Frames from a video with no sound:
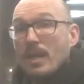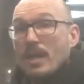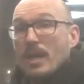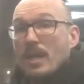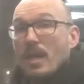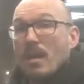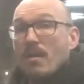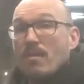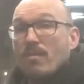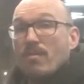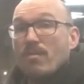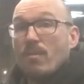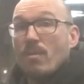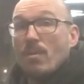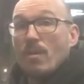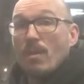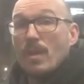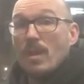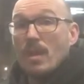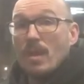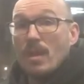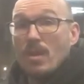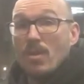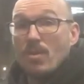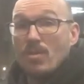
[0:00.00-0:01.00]
If
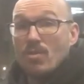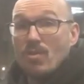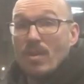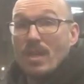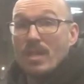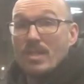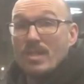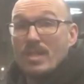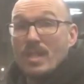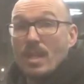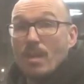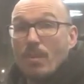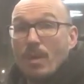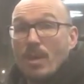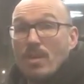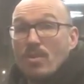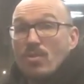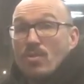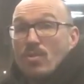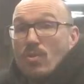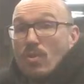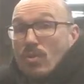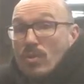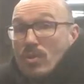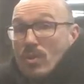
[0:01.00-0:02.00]
you're trying to stabilize your
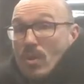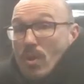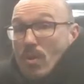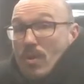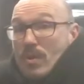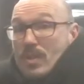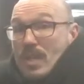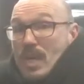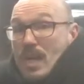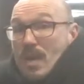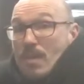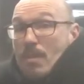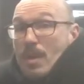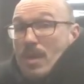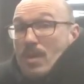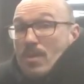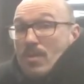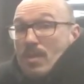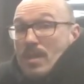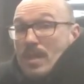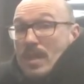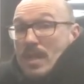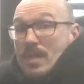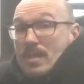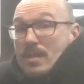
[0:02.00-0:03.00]
shoulders all the time by
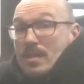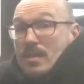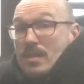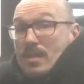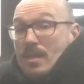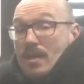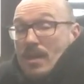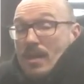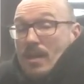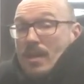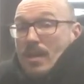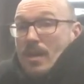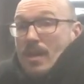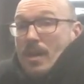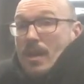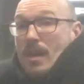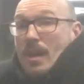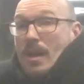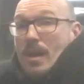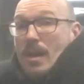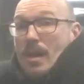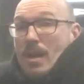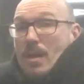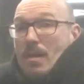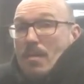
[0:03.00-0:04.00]
doing this,
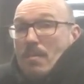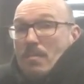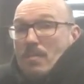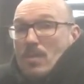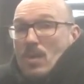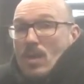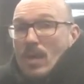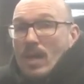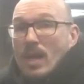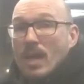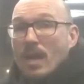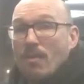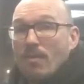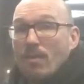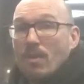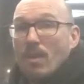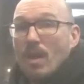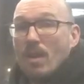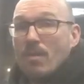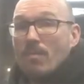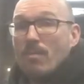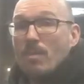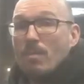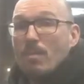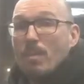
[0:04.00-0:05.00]
you're going to have a
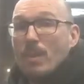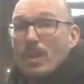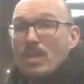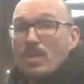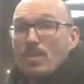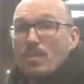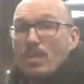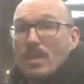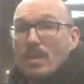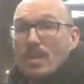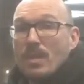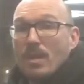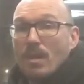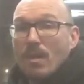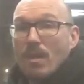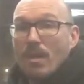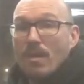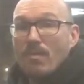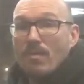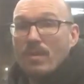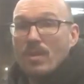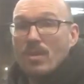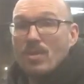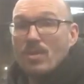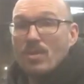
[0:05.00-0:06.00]
lot of impingement, a lot
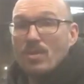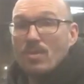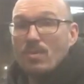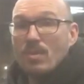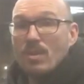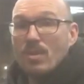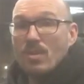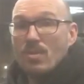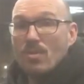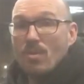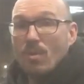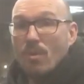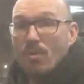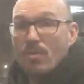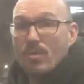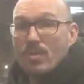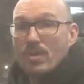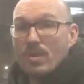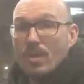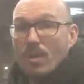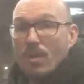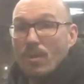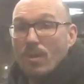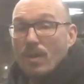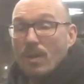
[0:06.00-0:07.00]
of issues with the shoulders.
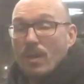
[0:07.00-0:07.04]
So